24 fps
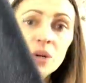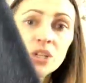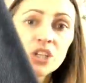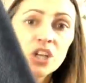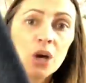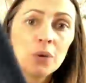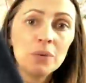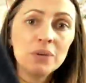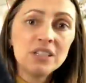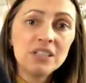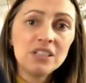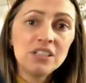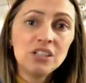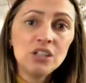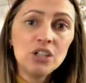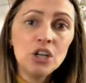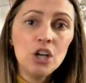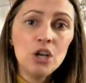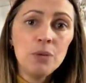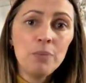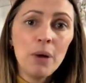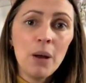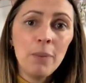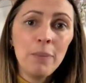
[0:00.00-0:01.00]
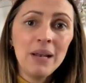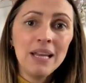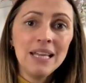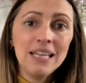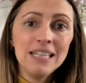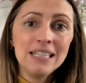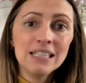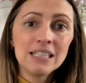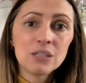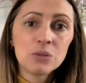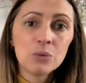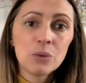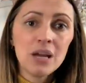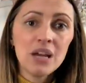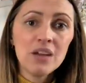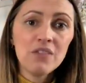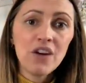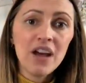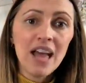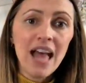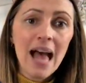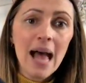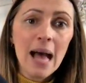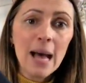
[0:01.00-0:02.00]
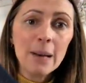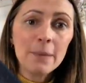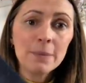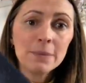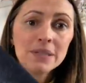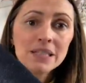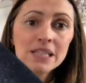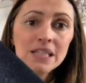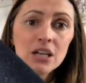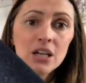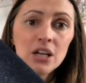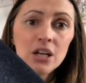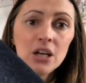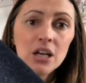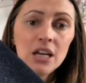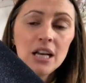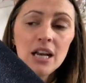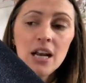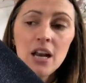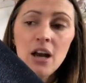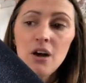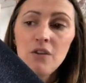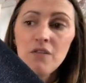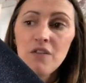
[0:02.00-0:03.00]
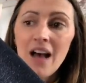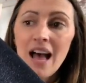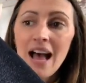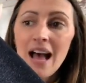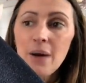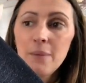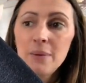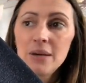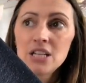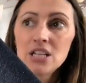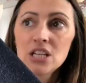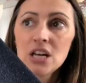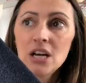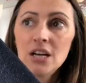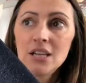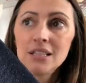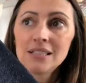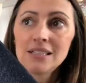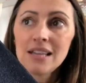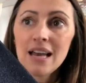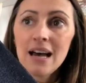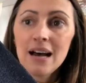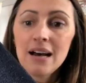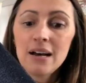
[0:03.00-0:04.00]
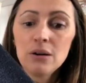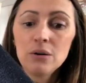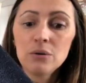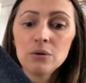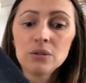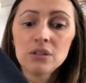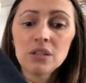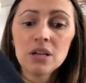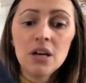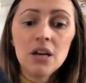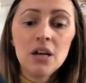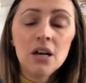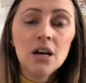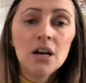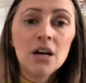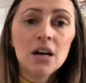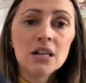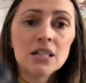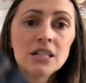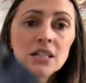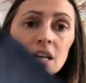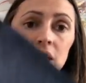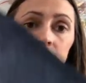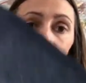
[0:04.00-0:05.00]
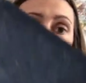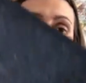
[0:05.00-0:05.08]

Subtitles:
which I was super pleased with. I absolutely love how it turns out. I've done